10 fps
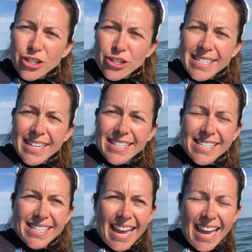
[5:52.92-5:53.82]
interested
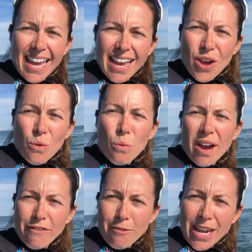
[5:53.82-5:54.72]
to see
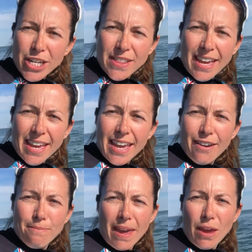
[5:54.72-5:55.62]
what information they can
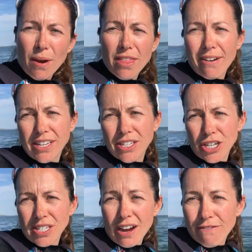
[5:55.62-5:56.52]
give me, whether it's
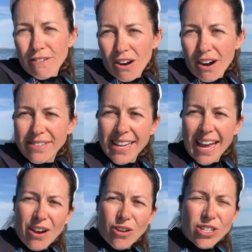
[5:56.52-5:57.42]
just how far I've
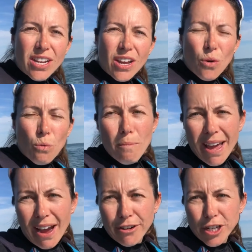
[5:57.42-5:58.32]
sailed, what
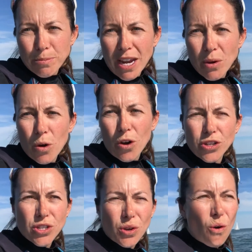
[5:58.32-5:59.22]
my average speed
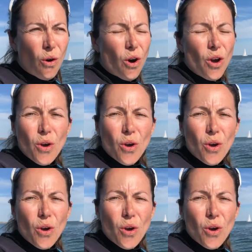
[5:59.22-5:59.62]
was, or